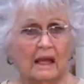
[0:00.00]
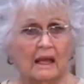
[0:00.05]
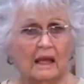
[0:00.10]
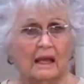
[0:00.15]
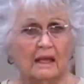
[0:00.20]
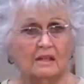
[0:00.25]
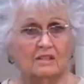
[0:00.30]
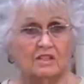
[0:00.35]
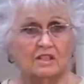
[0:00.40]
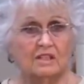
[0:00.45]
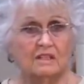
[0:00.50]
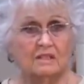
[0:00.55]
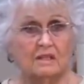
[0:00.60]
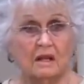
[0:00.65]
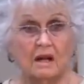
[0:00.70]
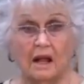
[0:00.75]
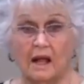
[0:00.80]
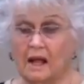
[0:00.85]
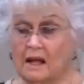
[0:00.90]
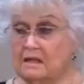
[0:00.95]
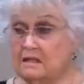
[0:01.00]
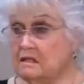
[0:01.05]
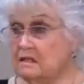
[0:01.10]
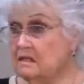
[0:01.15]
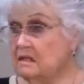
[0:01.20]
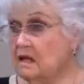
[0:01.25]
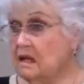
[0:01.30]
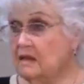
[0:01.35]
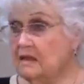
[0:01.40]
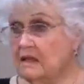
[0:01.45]
And she said, I
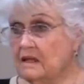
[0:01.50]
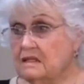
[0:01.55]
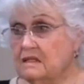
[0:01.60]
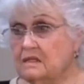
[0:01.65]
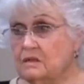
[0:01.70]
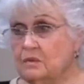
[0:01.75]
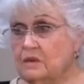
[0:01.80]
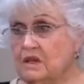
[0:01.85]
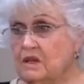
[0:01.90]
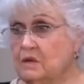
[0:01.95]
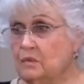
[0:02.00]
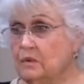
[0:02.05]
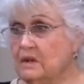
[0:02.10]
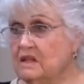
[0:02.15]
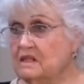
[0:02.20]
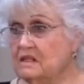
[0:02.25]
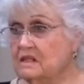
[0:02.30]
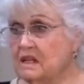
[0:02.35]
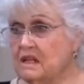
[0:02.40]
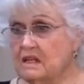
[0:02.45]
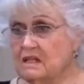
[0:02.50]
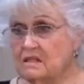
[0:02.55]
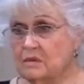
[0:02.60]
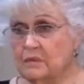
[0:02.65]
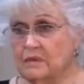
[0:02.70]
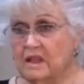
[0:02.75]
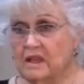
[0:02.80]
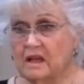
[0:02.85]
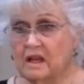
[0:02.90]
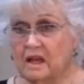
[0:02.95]
just thought that's the way you raise kids.
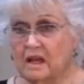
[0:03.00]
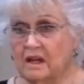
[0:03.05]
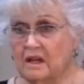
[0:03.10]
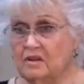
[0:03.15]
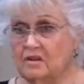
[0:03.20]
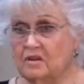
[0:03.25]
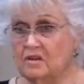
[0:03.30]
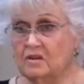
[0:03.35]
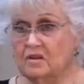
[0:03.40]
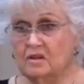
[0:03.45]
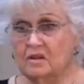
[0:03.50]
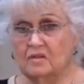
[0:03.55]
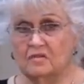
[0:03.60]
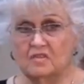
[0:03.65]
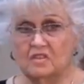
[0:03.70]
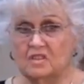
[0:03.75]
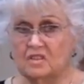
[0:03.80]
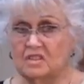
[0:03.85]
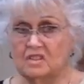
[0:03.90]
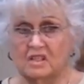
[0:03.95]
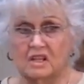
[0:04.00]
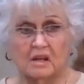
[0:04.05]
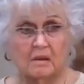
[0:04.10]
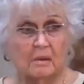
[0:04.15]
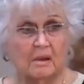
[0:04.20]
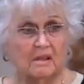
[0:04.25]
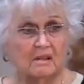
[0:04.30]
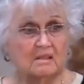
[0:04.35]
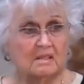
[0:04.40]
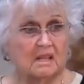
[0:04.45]
When they got on your nerves, you sent
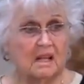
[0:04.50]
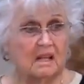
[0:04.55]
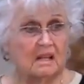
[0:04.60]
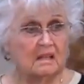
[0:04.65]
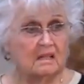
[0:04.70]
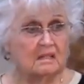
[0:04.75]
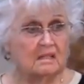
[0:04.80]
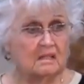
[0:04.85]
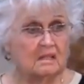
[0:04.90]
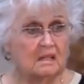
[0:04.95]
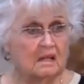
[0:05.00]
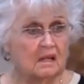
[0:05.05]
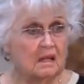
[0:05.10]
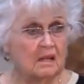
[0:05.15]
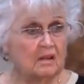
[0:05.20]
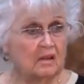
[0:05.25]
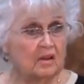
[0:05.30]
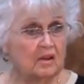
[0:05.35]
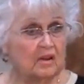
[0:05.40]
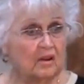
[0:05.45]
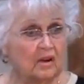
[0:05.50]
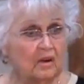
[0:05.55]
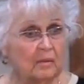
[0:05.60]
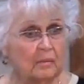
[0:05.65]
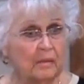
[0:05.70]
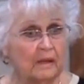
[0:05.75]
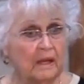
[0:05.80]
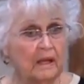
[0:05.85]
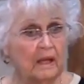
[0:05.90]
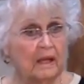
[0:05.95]
them outside to sit on the
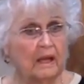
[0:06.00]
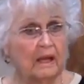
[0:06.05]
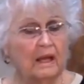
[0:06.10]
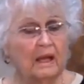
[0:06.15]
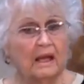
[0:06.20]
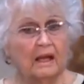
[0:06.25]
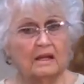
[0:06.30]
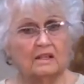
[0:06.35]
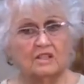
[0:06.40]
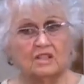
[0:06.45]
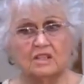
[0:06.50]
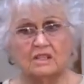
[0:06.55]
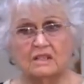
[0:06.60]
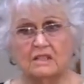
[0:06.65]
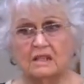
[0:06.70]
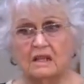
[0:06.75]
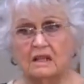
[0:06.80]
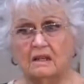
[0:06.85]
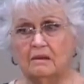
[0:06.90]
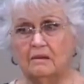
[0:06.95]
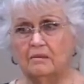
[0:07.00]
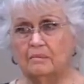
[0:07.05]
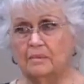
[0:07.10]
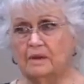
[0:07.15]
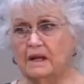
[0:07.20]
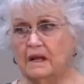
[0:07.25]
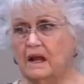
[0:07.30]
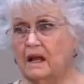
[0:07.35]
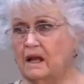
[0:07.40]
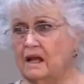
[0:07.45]
curb. And she said,
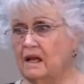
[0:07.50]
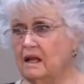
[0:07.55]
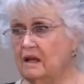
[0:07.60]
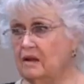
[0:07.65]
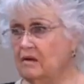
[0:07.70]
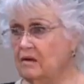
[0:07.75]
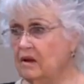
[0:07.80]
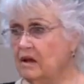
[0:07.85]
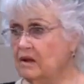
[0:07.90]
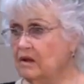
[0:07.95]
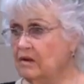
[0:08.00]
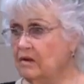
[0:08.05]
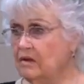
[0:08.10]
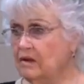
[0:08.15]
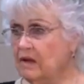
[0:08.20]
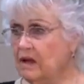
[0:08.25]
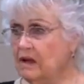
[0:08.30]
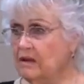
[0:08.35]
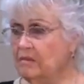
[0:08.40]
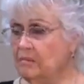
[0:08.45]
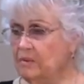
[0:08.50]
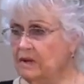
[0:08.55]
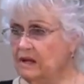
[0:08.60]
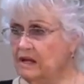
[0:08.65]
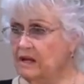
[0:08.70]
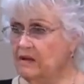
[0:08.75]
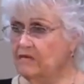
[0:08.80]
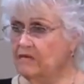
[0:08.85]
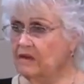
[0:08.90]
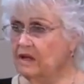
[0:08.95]
but I
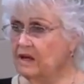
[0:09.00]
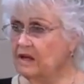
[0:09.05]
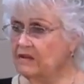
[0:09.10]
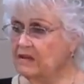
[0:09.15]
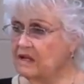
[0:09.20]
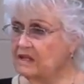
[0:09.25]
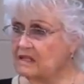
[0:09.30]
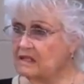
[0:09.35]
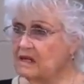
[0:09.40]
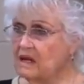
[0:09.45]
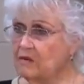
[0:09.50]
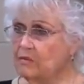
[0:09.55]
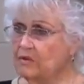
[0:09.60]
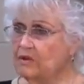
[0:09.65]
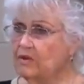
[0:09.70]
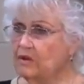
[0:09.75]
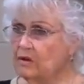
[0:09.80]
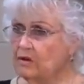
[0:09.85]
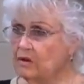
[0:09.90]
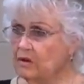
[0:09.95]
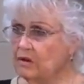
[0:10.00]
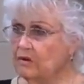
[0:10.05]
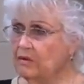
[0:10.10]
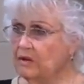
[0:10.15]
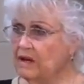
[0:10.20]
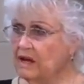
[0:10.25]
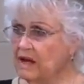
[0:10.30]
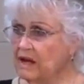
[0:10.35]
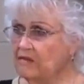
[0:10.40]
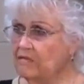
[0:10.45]
believe that that's not what the Lord
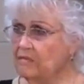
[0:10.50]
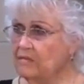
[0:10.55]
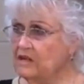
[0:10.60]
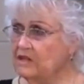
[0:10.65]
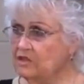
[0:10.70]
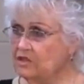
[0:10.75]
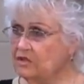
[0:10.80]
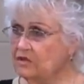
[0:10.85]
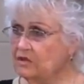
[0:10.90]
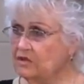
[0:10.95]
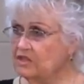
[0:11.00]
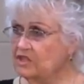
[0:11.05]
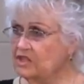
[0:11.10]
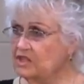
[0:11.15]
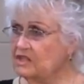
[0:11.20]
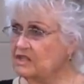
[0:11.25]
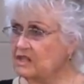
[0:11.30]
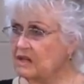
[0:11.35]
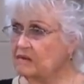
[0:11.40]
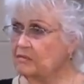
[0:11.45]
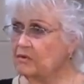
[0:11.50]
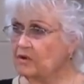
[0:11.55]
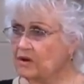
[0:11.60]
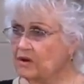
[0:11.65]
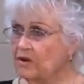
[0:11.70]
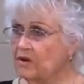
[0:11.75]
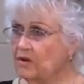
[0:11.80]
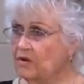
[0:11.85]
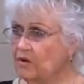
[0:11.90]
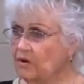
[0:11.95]
would have me do. And she said, I'm
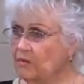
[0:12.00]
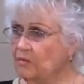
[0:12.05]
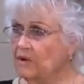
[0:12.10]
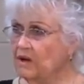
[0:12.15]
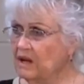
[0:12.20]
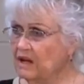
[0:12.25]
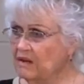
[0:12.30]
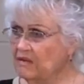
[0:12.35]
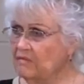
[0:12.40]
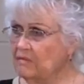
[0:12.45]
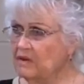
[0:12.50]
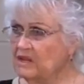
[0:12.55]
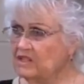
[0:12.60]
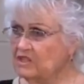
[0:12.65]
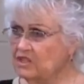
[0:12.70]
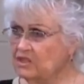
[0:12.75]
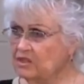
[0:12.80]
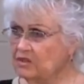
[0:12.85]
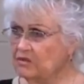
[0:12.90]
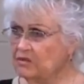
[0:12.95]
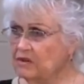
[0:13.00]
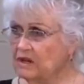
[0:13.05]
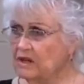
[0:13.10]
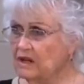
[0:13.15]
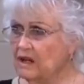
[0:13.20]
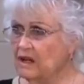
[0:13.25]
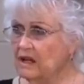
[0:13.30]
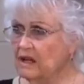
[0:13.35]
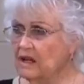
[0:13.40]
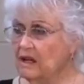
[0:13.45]
going to go home and love my
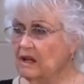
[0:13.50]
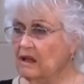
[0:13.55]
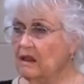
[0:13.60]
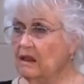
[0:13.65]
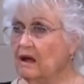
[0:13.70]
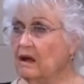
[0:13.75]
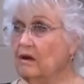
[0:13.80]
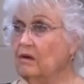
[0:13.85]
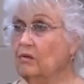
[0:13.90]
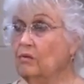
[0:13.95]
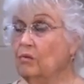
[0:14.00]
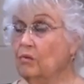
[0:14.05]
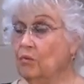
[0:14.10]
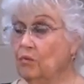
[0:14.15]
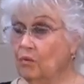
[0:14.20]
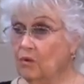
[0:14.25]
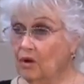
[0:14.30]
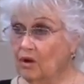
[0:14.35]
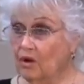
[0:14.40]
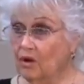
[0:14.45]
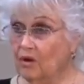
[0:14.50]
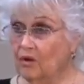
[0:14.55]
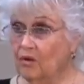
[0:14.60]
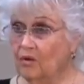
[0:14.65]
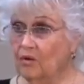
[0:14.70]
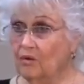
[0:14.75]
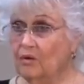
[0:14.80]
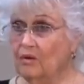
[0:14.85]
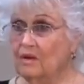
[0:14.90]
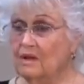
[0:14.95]
children.
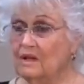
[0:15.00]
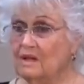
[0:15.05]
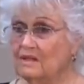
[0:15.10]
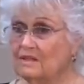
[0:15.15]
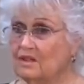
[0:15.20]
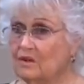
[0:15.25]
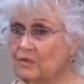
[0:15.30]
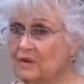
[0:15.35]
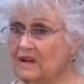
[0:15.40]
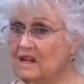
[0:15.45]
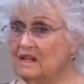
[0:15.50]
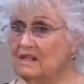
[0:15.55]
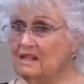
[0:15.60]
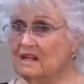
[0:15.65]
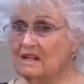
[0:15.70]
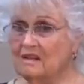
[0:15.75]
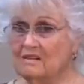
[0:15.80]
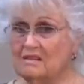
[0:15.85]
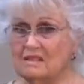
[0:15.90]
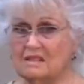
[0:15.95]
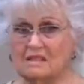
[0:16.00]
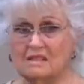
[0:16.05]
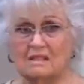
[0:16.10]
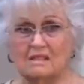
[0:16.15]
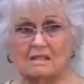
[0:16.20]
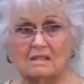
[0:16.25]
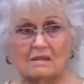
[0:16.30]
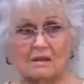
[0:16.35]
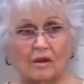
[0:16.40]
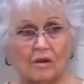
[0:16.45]
Whoa. So when he tells
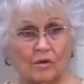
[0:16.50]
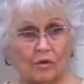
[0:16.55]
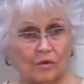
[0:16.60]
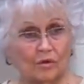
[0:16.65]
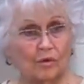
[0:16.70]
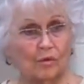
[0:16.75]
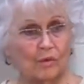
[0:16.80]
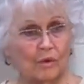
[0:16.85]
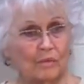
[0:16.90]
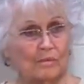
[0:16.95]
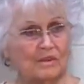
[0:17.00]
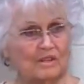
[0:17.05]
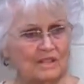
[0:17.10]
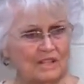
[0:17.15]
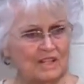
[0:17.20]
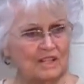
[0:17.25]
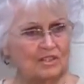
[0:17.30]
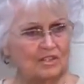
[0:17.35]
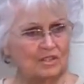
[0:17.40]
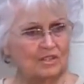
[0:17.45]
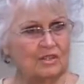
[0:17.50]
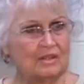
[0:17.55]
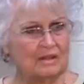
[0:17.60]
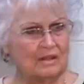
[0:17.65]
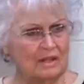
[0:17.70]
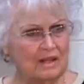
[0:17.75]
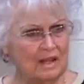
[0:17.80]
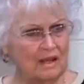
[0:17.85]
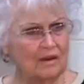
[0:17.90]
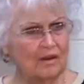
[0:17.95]
us, older women teach
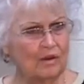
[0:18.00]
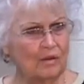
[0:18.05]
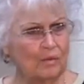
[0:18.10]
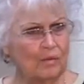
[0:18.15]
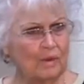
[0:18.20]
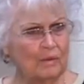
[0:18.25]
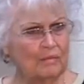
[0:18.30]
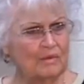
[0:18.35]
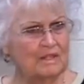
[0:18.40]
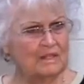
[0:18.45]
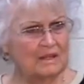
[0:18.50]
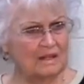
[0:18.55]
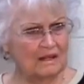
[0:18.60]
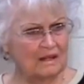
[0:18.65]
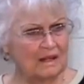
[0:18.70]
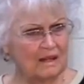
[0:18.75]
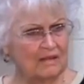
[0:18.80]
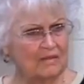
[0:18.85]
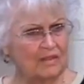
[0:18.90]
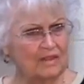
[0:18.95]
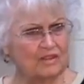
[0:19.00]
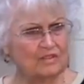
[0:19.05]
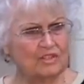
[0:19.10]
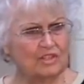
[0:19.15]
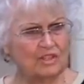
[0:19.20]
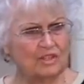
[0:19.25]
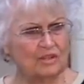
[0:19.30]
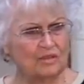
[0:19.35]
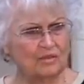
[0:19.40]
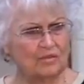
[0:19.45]
the younger women to love their
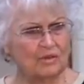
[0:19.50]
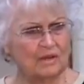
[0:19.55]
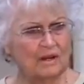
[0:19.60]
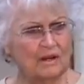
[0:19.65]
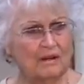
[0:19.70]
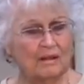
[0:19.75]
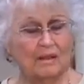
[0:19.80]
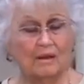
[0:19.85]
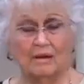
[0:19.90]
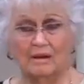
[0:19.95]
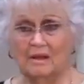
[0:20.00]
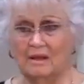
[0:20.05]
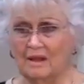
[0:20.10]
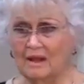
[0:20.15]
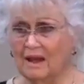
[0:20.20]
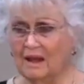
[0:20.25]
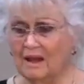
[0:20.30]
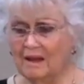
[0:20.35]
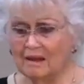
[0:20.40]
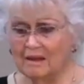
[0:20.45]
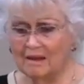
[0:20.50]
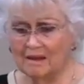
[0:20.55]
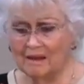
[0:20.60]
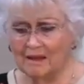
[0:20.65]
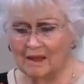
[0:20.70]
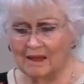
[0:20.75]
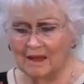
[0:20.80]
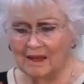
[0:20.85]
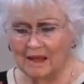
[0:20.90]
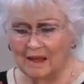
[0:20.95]
children, I thought, yeah.
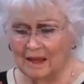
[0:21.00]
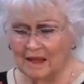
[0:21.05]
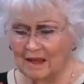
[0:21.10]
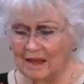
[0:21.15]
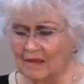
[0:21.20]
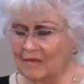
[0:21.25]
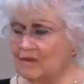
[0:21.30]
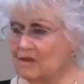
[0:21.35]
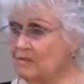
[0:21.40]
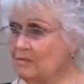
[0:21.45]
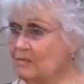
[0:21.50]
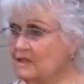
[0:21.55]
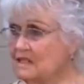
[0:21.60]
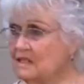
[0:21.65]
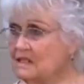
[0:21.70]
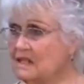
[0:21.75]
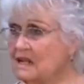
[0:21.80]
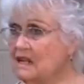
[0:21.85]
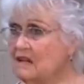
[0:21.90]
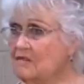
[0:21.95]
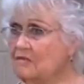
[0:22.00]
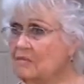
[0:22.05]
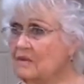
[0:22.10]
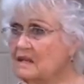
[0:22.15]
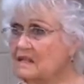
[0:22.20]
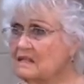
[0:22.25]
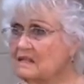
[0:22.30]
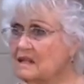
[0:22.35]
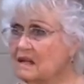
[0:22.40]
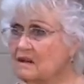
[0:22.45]
And then Steve,
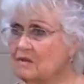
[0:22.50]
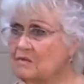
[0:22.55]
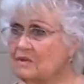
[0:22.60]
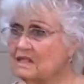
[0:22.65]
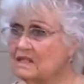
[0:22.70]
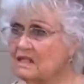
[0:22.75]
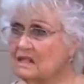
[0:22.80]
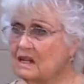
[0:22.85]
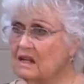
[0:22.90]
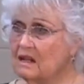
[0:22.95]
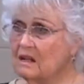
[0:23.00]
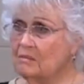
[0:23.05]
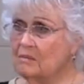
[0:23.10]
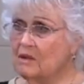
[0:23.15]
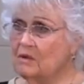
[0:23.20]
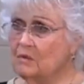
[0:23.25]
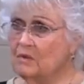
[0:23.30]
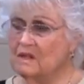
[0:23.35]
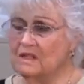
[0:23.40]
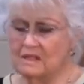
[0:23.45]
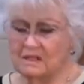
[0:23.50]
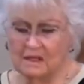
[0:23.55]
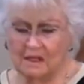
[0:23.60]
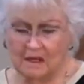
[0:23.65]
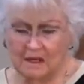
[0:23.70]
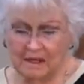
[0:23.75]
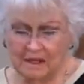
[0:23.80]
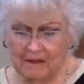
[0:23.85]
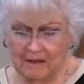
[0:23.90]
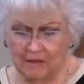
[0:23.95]
my son, was telling me
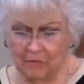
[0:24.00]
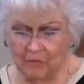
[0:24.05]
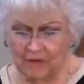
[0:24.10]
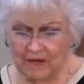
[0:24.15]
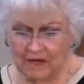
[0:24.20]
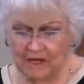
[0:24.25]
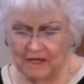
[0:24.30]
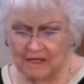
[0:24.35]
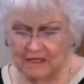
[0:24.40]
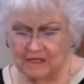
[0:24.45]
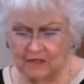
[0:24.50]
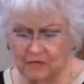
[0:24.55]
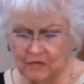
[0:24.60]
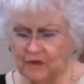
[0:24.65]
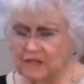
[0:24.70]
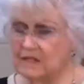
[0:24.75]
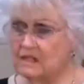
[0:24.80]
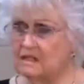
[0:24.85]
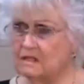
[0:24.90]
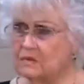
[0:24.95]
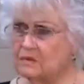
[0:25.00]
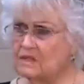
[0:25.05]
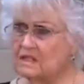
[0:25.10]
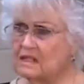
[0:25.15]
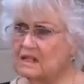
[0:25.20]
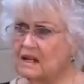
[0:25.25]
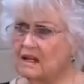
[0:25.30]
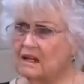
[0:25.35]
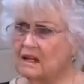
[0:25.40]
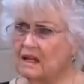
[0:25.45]
recently that one of his friends
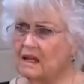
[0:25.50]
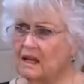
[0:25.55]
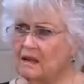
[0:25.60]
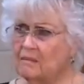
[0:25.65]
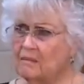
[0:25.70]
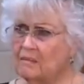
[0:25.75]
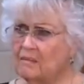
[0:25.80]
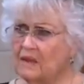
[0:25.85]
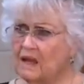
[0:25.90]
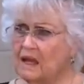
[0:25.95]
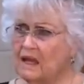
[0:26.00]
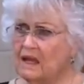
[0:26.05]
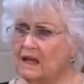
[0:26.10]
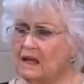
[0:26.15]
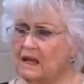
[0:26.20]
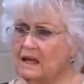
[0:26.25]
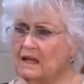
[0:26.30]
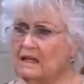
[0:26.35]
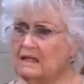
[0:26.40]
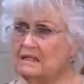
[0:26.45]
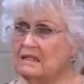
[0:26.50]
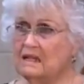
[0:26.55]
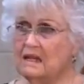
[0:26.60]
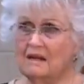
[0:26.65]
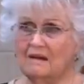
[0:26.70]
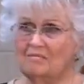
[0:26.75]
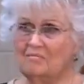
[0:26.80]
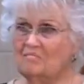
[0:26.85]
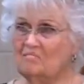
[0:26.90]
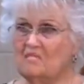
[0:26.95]
was telling him, he
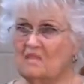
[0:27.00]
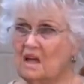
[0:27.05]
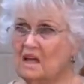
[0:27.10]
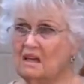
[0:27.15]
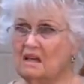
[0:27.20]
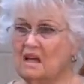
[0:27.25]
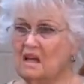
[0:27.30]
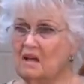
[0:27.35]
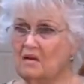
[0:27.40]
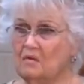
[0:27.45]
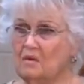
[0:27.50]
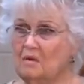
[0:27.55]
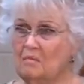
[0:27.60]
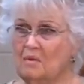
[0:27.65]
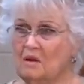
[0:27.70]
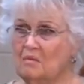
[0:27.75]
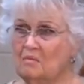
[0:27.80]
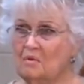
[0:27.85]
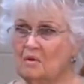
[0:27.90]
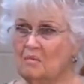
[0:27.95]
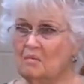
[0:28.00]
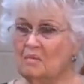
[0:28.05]
said, I can't remember